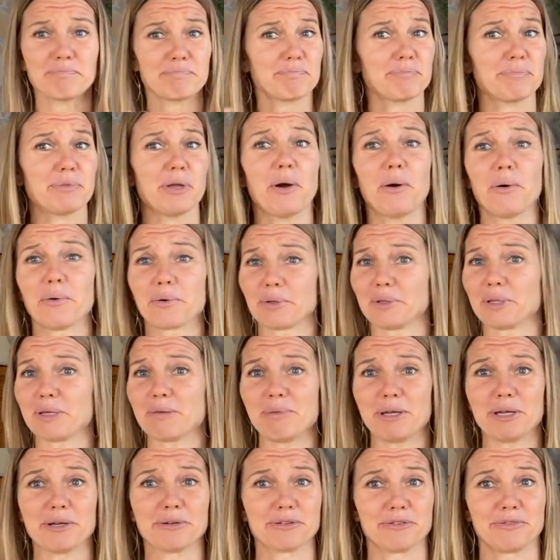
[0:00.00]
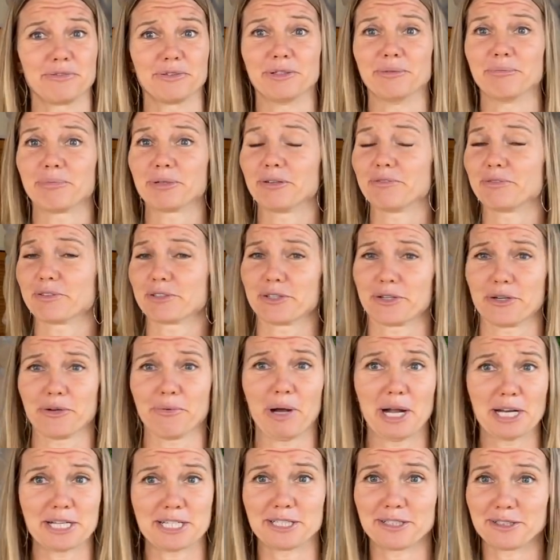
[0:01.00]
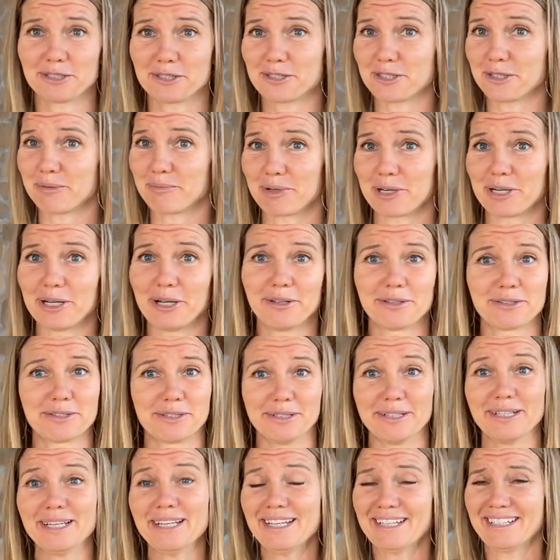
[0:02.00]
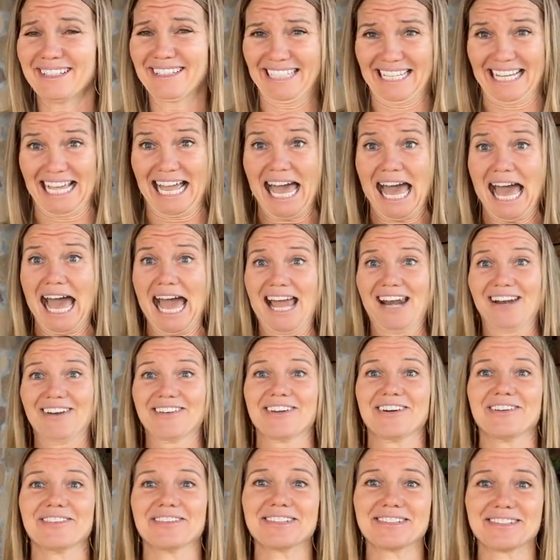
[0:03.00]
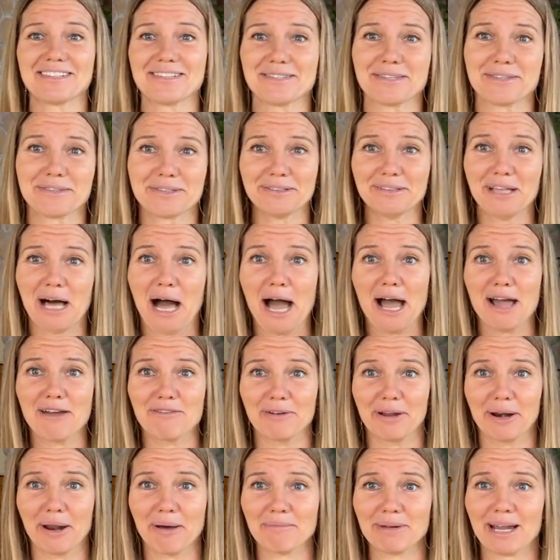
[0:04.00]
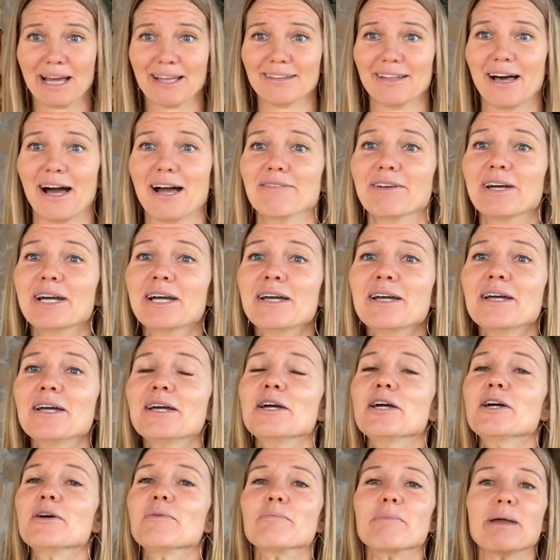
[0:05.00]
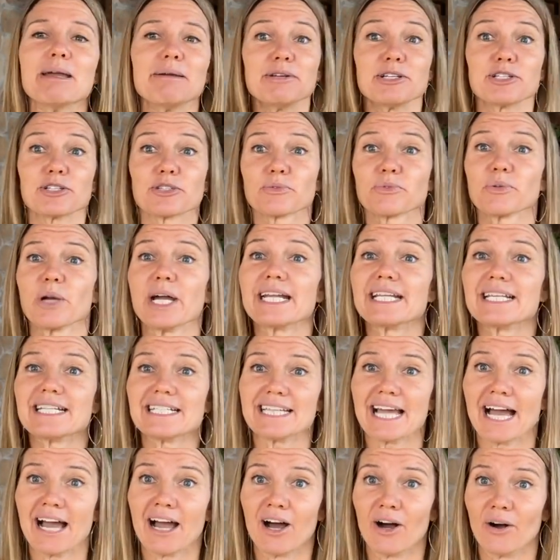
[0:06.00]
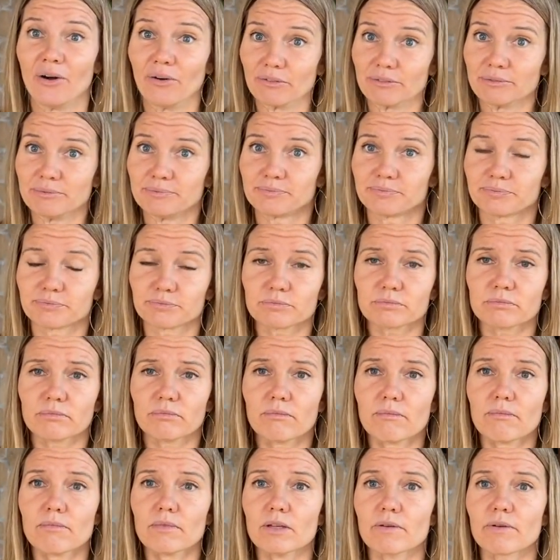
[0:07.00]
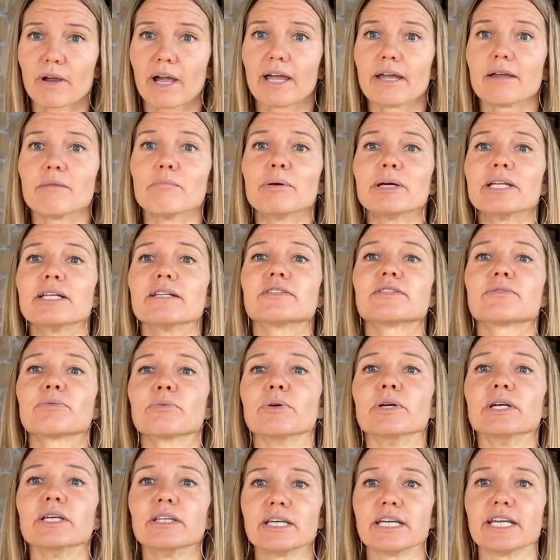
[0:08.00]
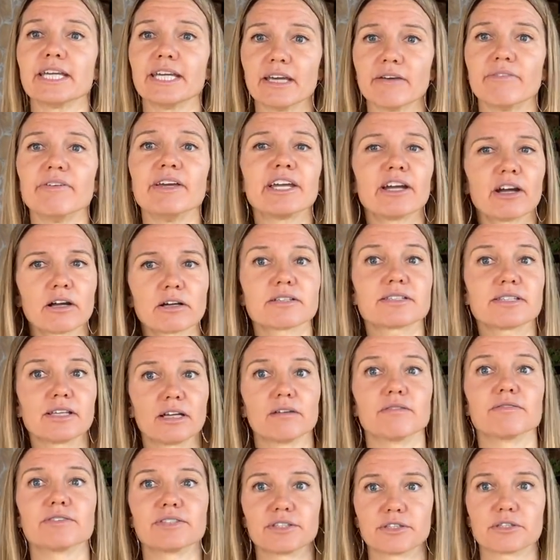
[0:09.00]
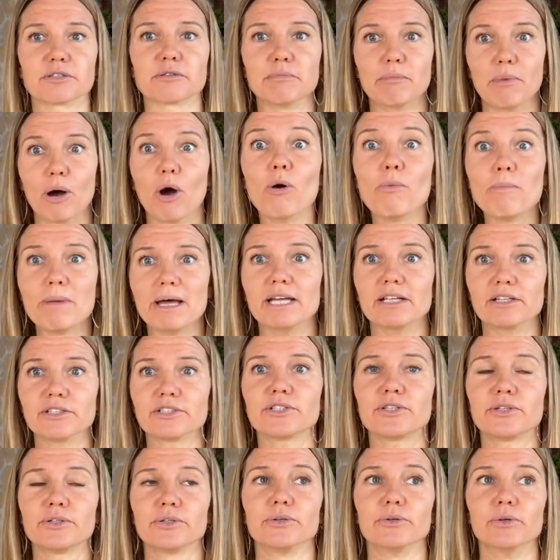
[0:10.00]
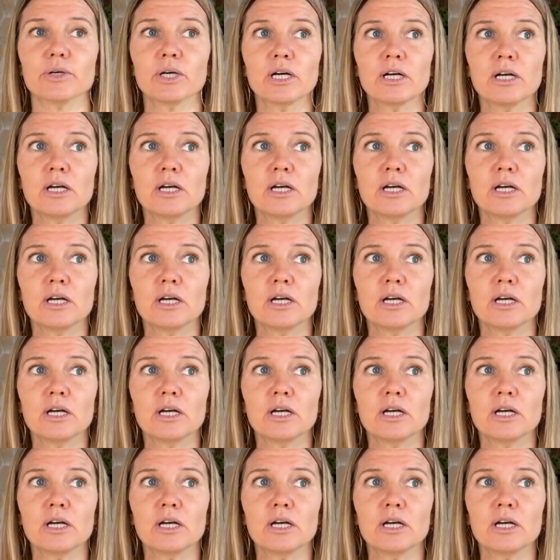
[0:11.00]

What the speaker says: totally beautiful and perfect, or you're watching this somewhere else and you're like, I don't know, this isn't the live and I'm not live. Maybe just write it down, right? But it's really giving ourselves this moment to,